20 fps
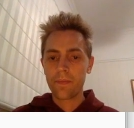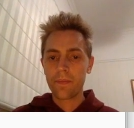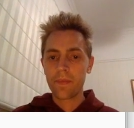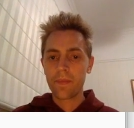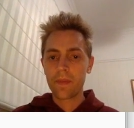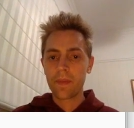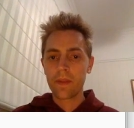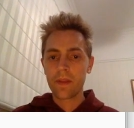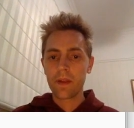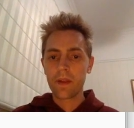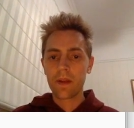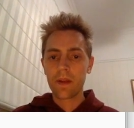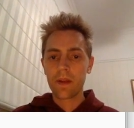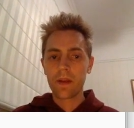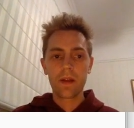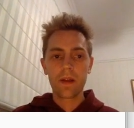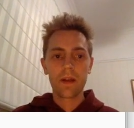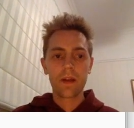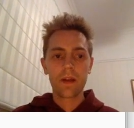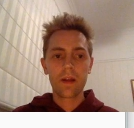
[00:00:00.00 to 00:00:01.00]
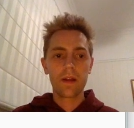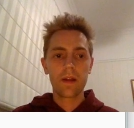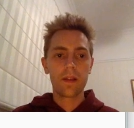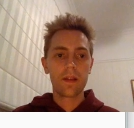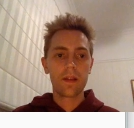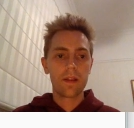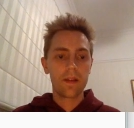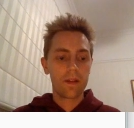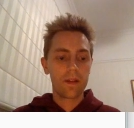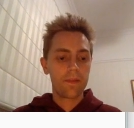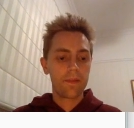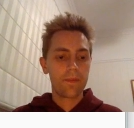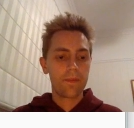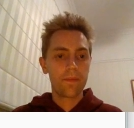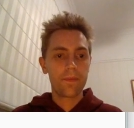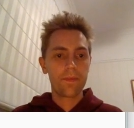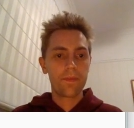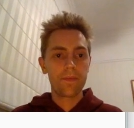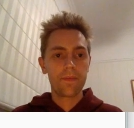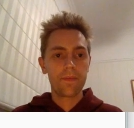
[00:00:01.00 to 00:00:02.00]

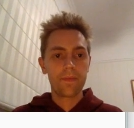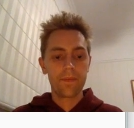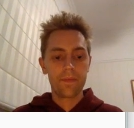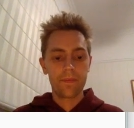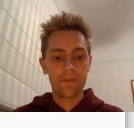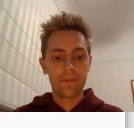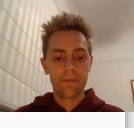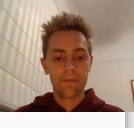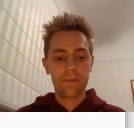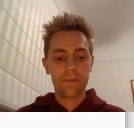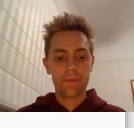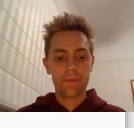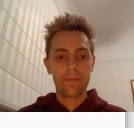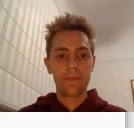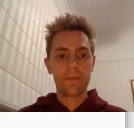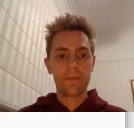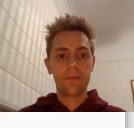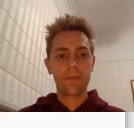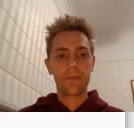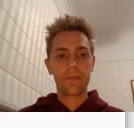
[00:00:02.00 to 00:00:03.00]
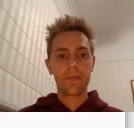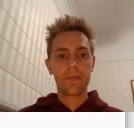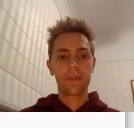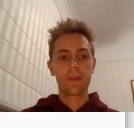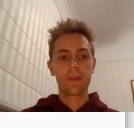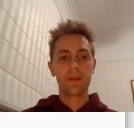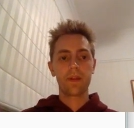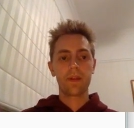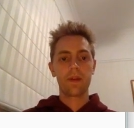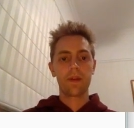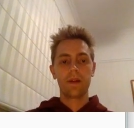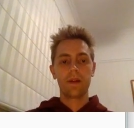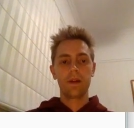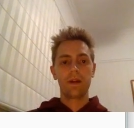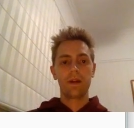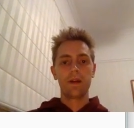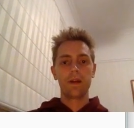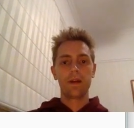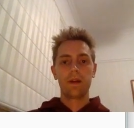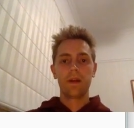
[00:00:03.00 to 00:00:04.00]

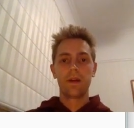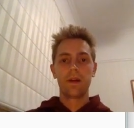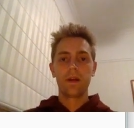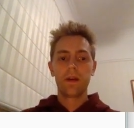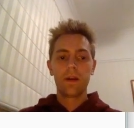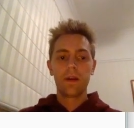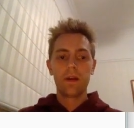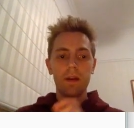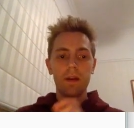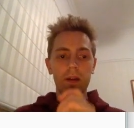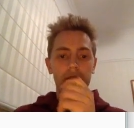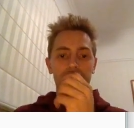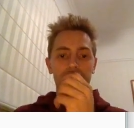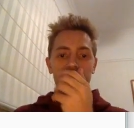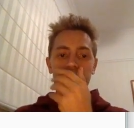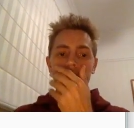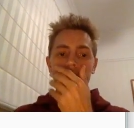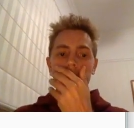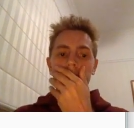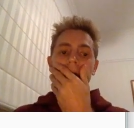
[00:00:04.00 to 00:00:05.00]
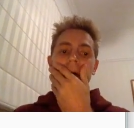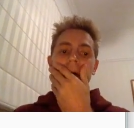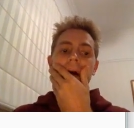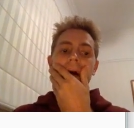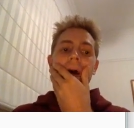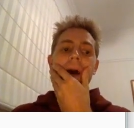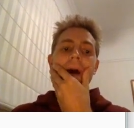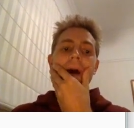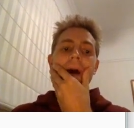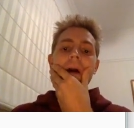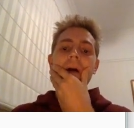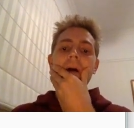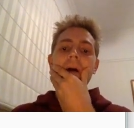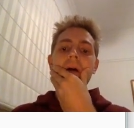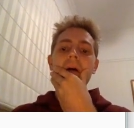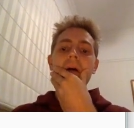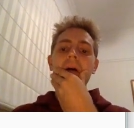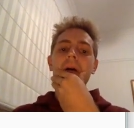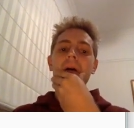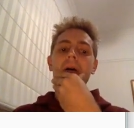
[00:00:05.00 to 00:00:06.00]

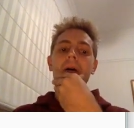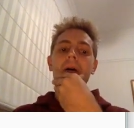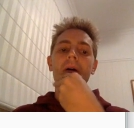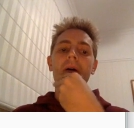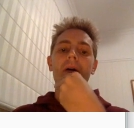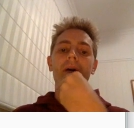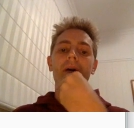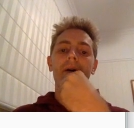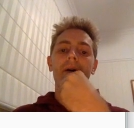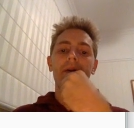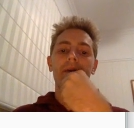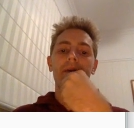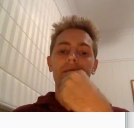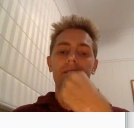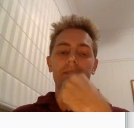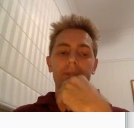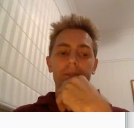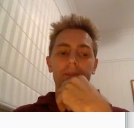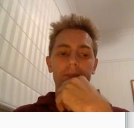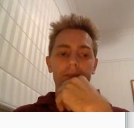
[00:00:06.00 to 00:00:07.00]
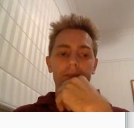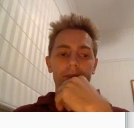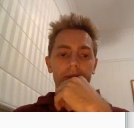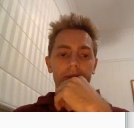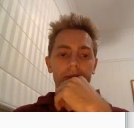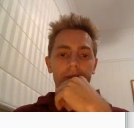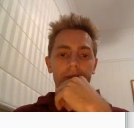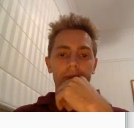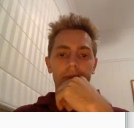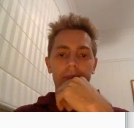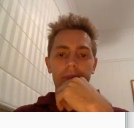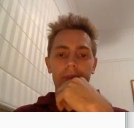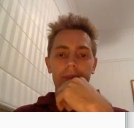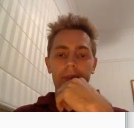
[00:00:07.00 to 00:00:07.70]
Nothing is said.